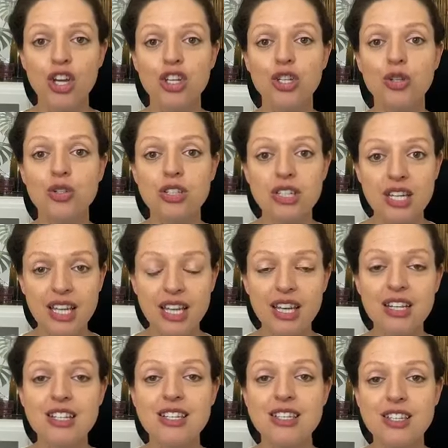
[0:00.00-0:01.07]
you
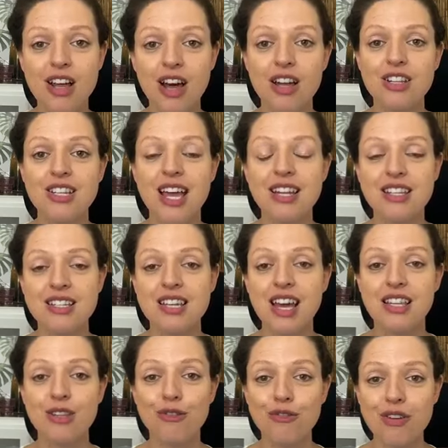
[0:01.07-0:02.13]
need to start to
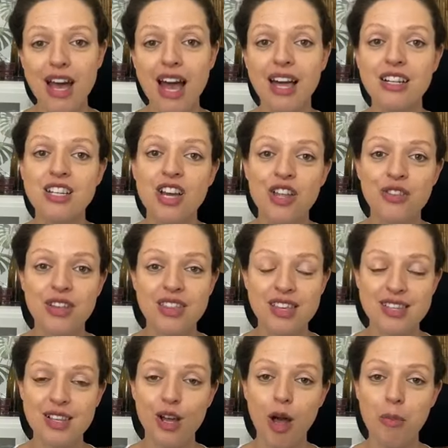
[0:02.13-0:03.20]
entertain the fact that
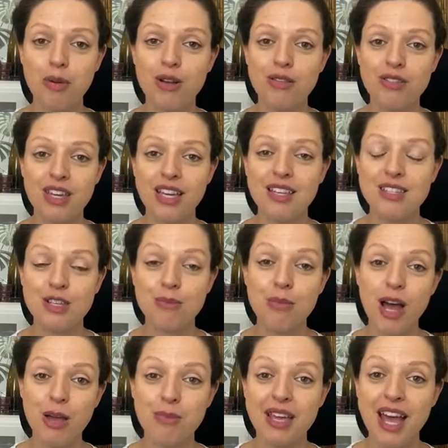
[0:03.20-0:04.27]
there's a couple of things that
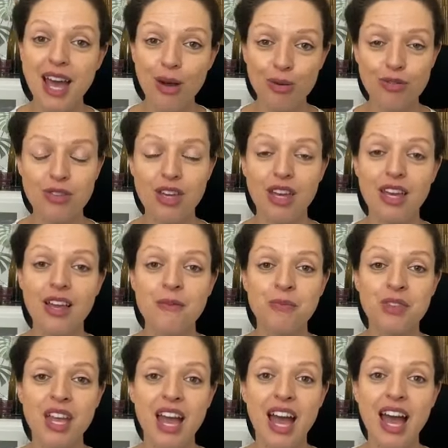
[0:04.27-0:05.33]
might be healthy
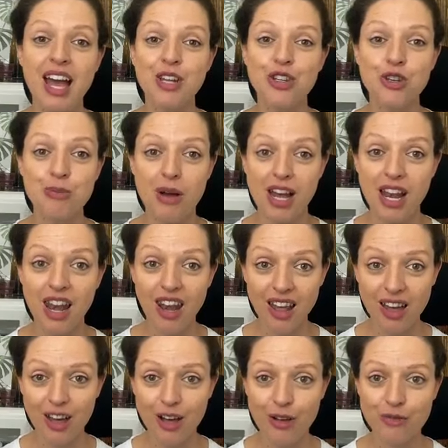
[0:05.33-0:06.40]
and you might
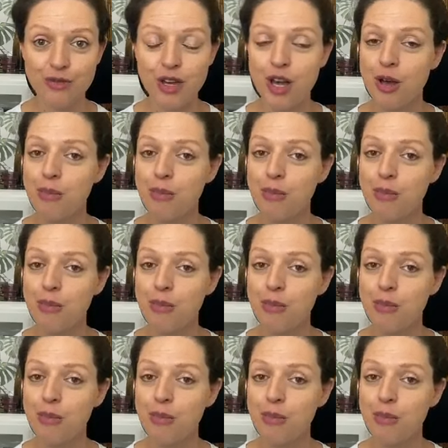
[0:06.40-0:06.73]
love,